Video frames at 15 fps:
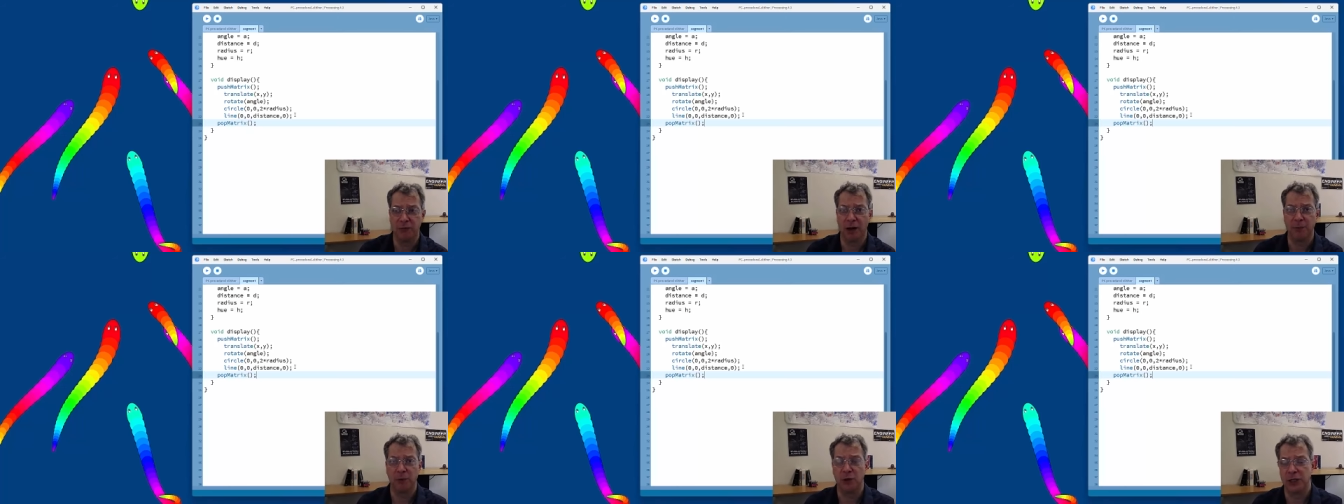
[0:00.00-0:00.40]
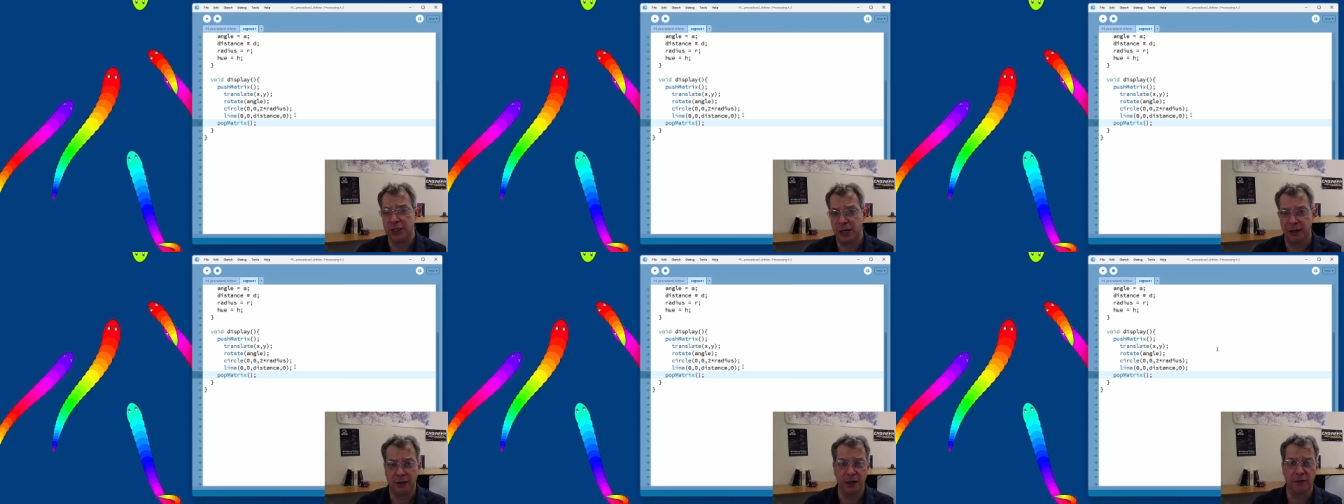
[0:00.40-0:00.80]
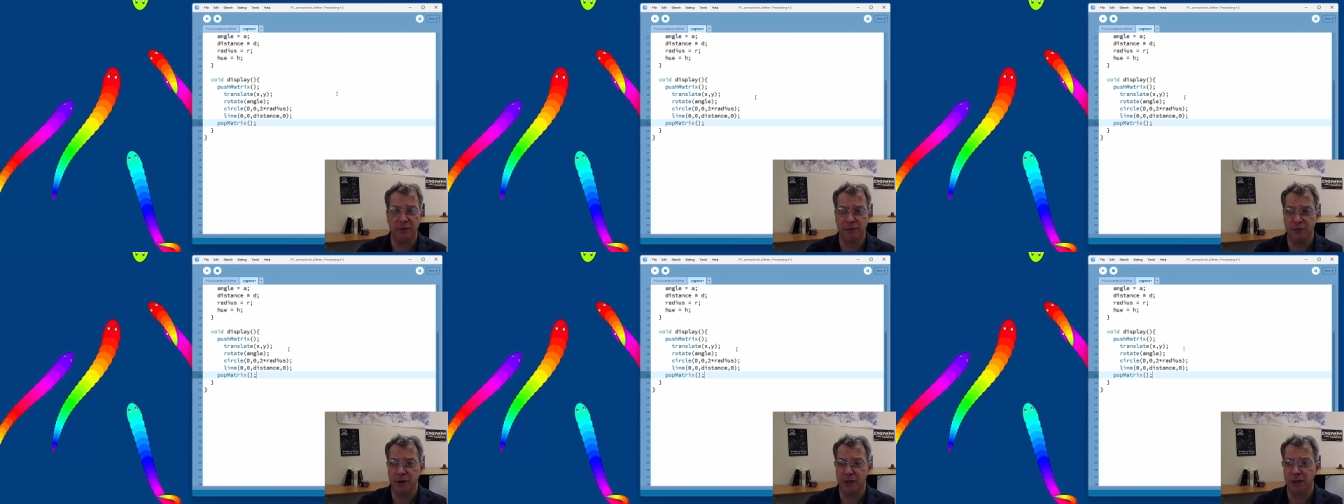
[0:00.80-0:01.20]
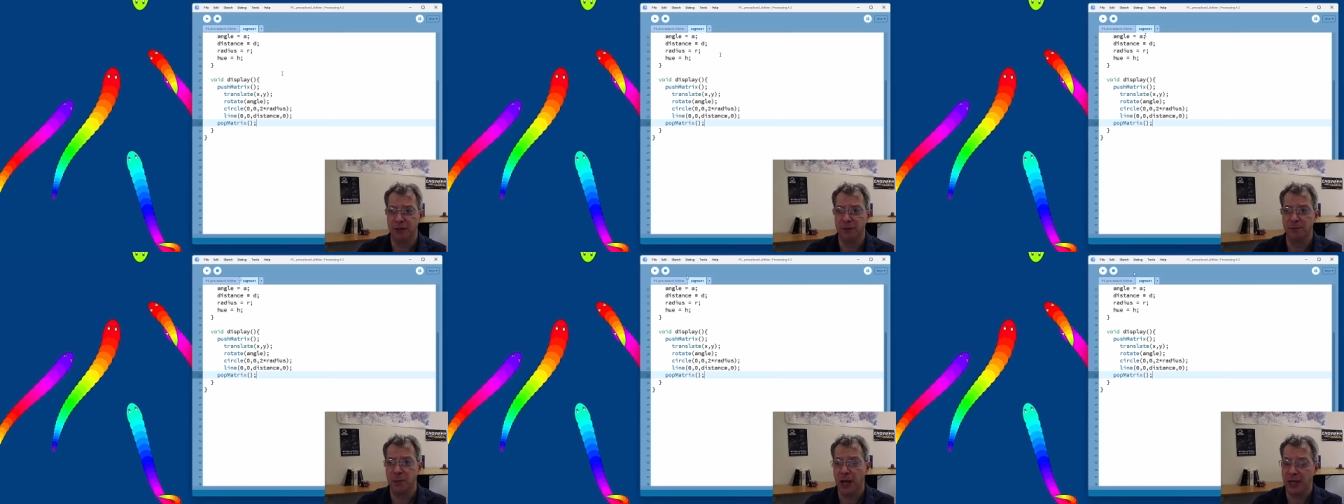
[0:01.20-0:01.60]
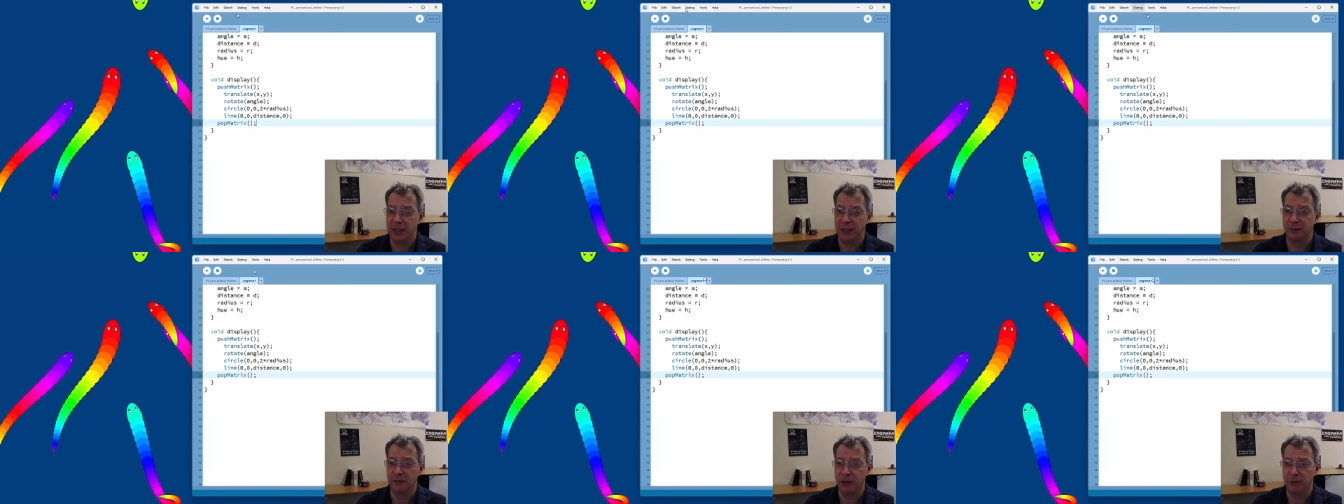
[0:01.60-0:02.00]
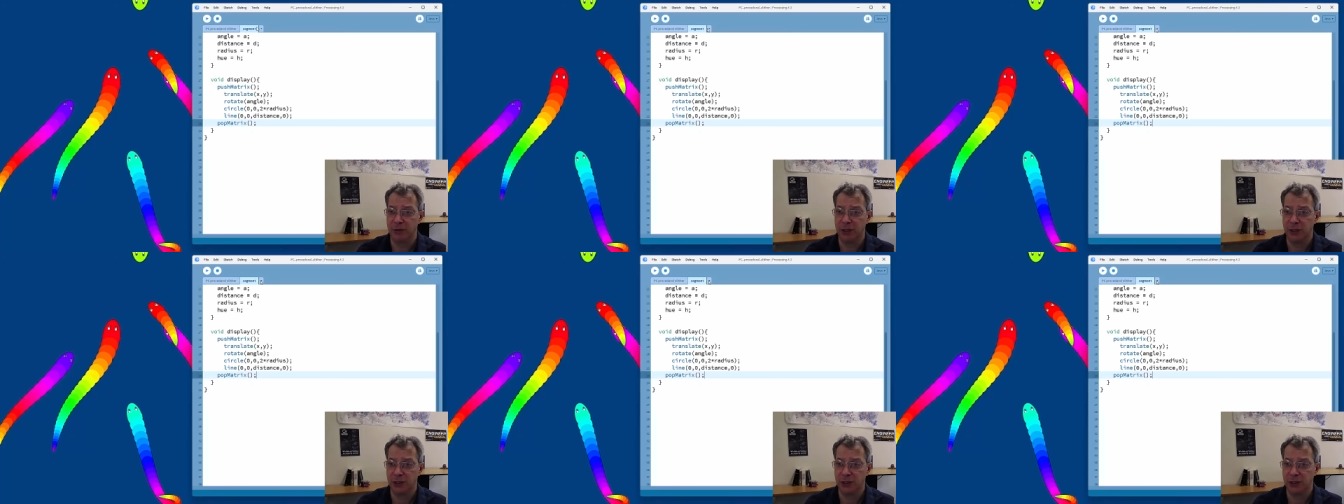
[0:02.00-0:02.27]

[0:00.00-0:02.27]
to represent the body of the